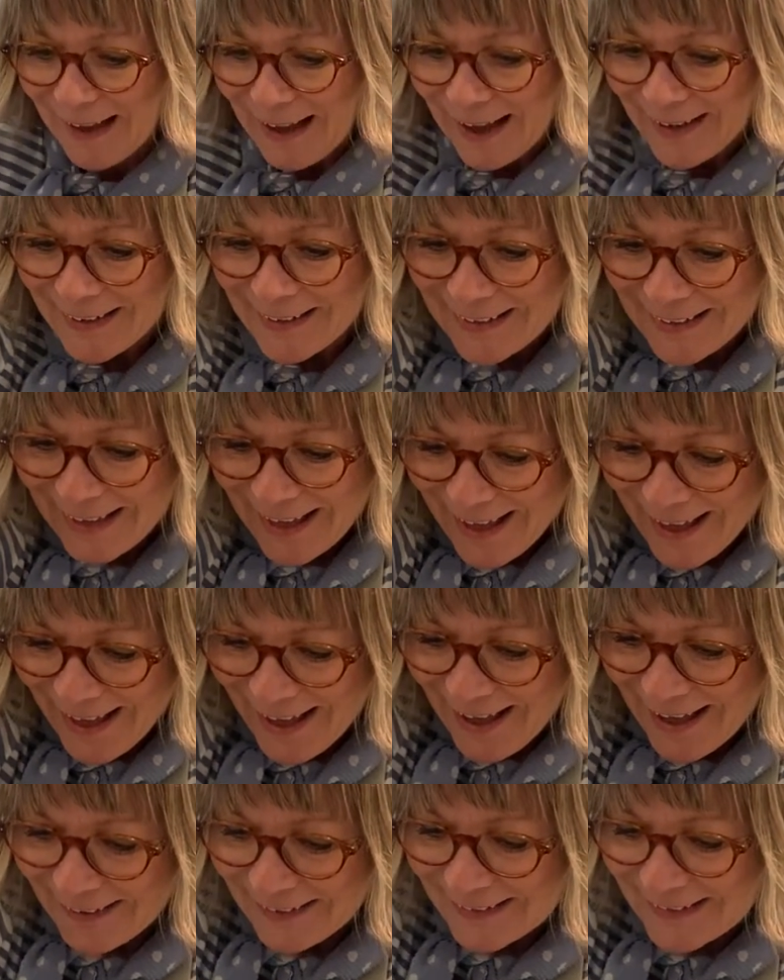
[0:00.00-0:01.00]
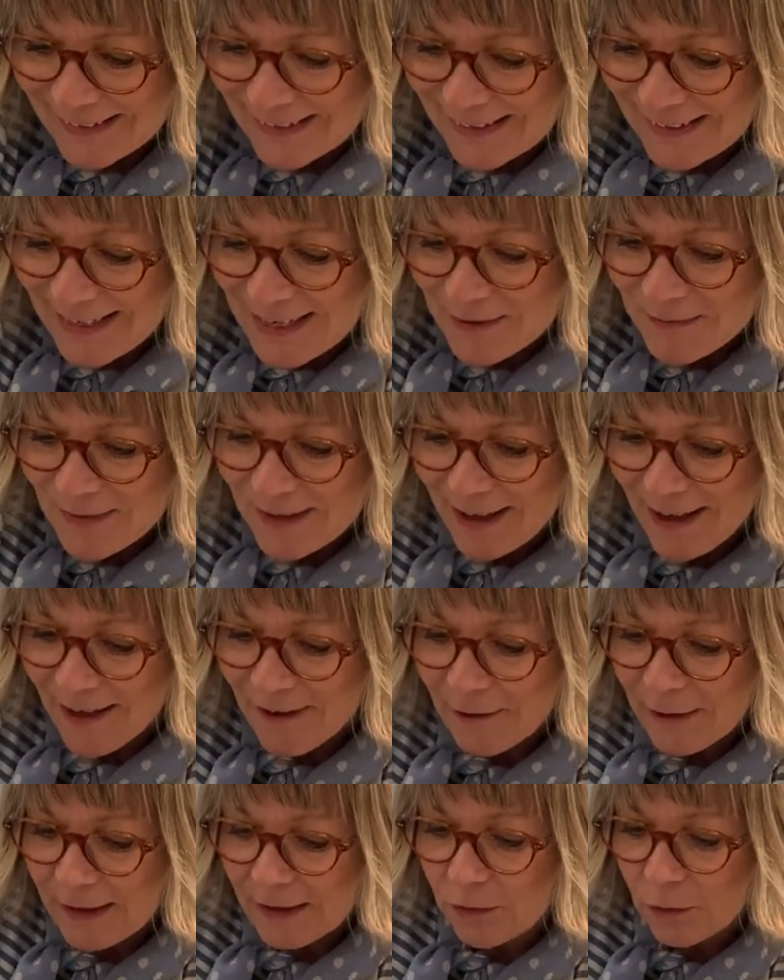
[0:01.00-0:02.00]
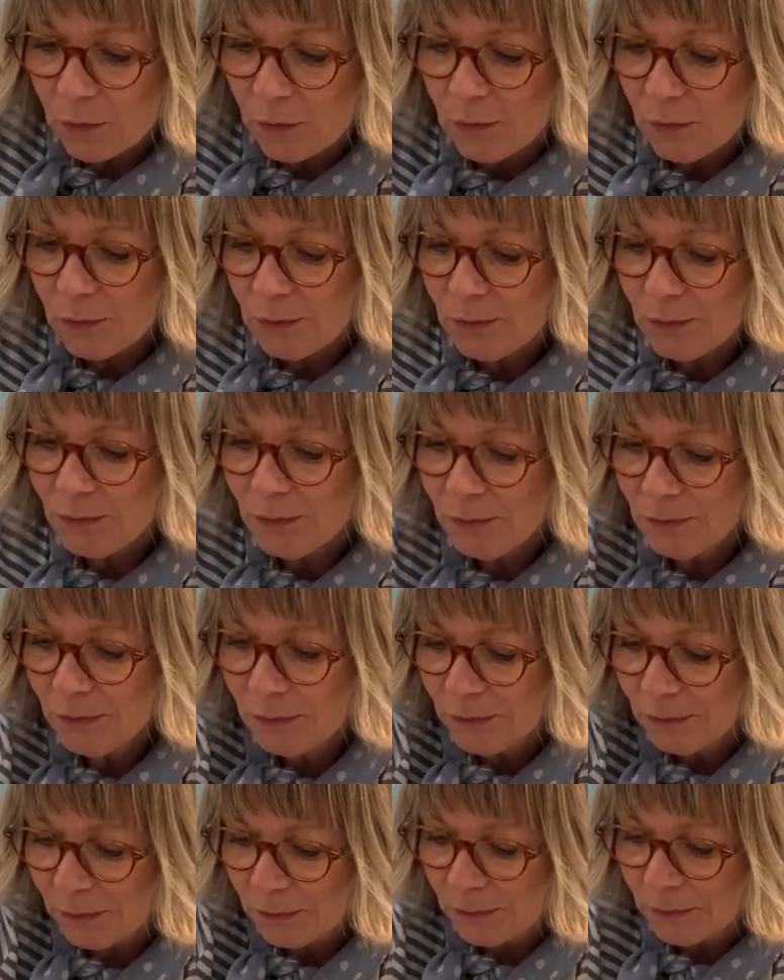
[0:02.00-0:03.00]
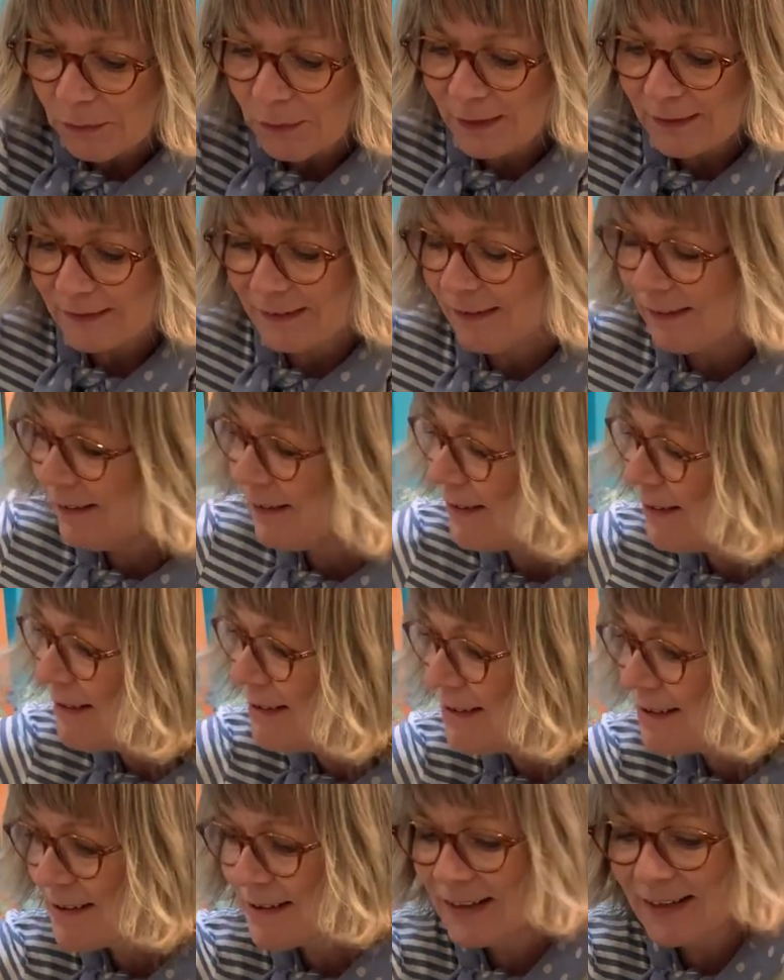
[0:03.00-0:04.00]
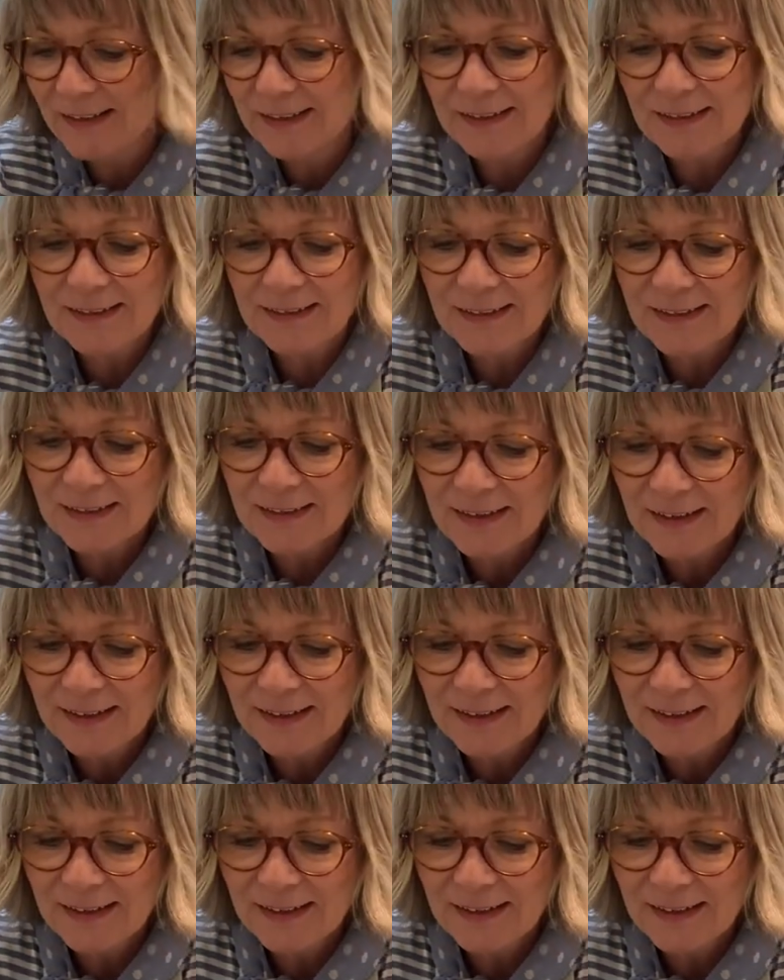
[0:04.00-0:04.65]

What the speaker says: And again, just keep going. Ooh, nice.